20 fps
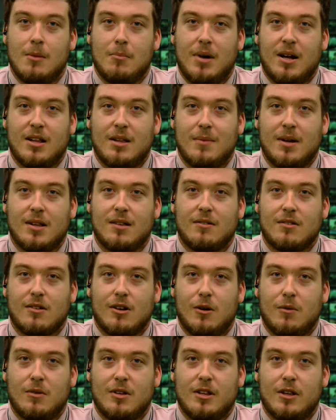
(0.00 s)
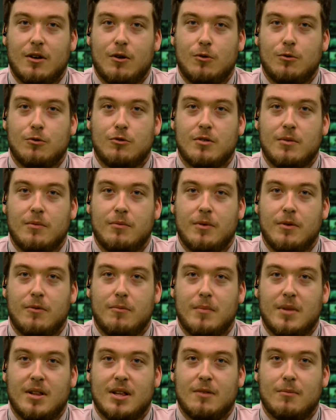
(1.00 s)
Paddy Madden's goal in the
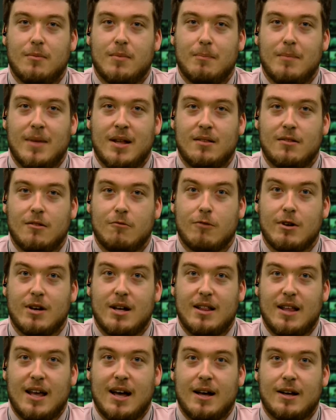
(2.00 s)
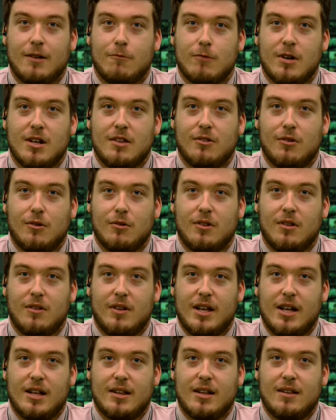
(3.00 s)
105th minute meant the Iron retook the
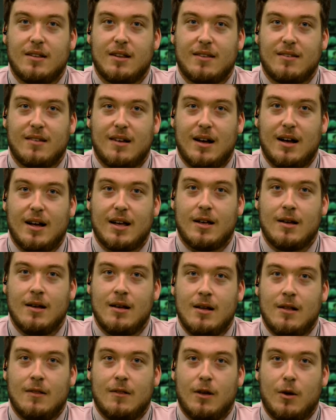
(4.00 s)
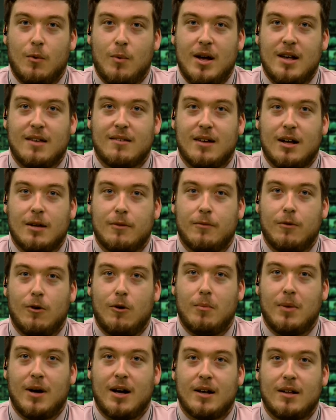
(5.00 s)
lead in the tie. The away side
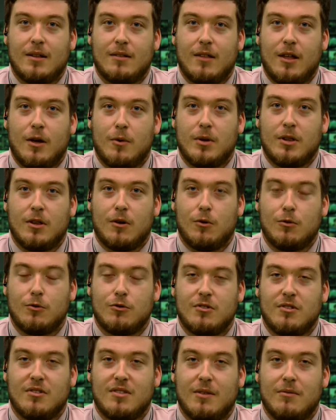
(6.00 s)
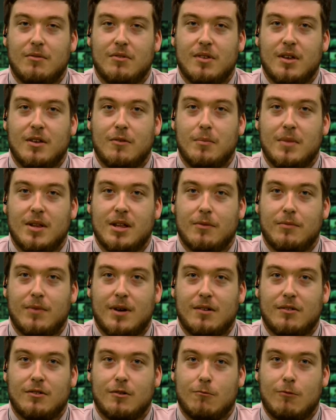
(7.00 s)
fought back it though in the 117th minute
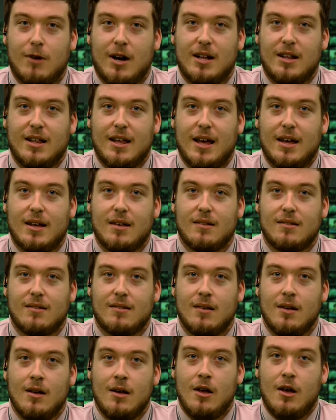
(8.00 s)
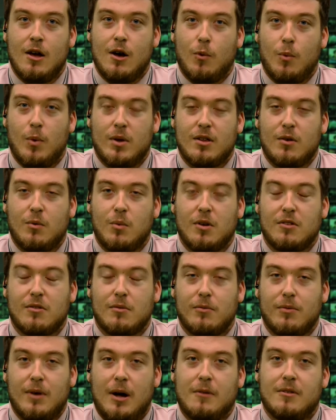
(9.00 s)
thanks to Ryan Yates. A winner
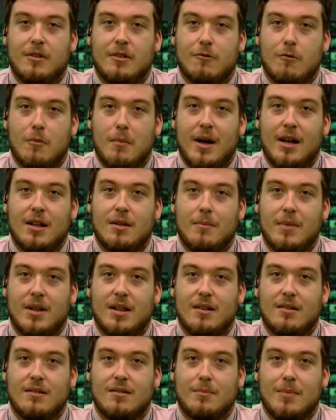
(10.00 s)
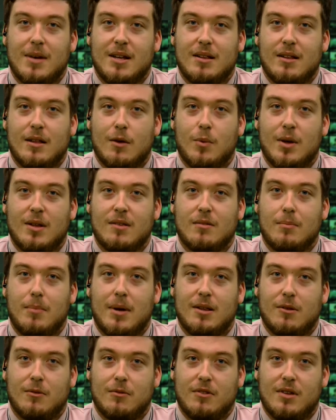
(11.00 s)
wasn't found in the remaining minutes, meaning it went to
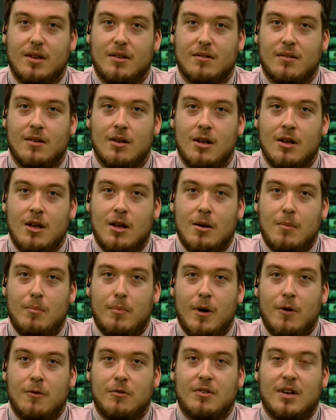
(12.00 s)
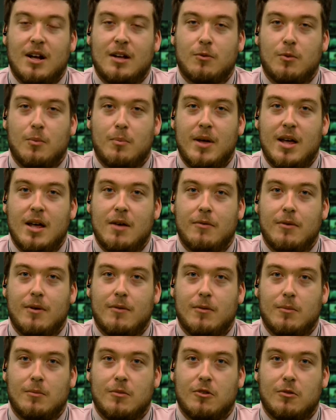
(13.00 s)
penalties. Both sides were
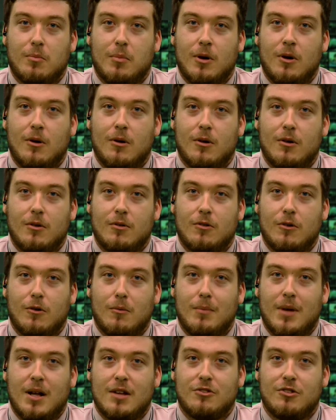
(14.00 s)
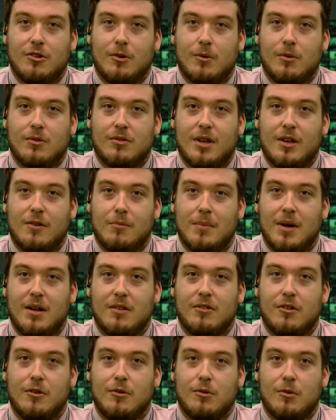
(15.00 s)
perfect from the spot until Matt Julk saved
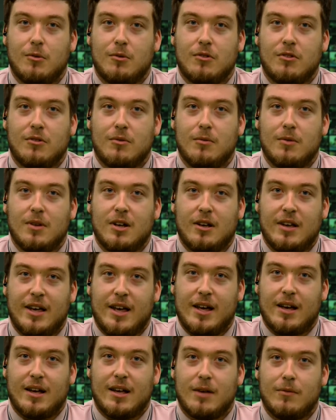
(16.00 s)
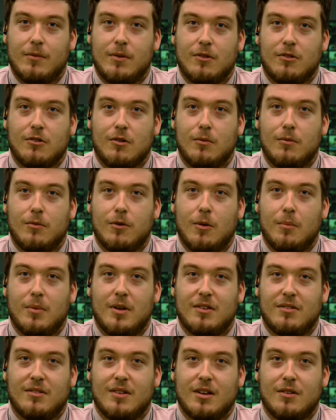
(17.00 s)
Matt Tootle's kick, giving
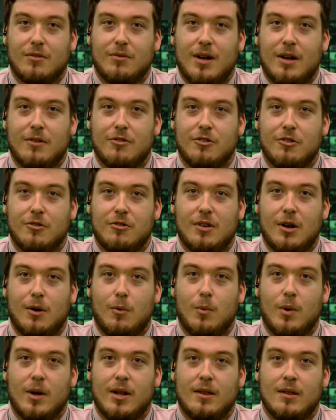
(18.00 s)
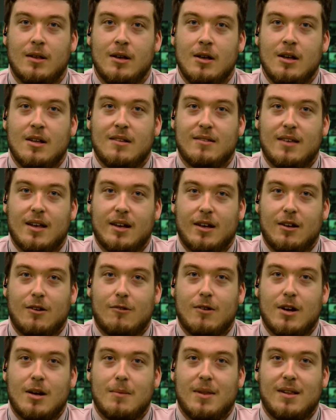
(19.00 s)
Scunthorpe a 6-5 shootout win, taking
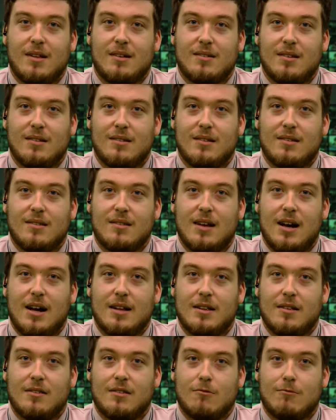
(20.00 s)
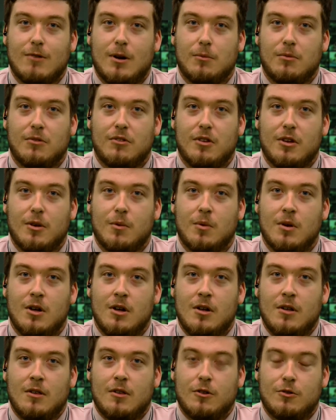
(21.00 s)
Graham Alexander's side into round 2.
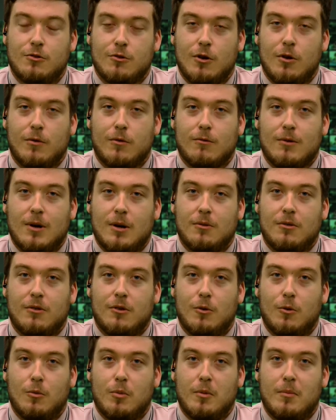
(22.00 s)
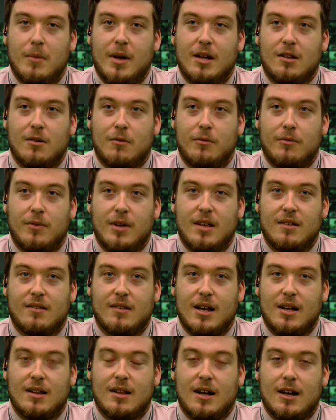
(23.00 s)
The draw for round 2 will be made on
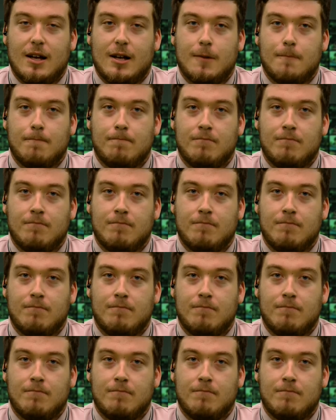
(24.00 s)
Thursday night.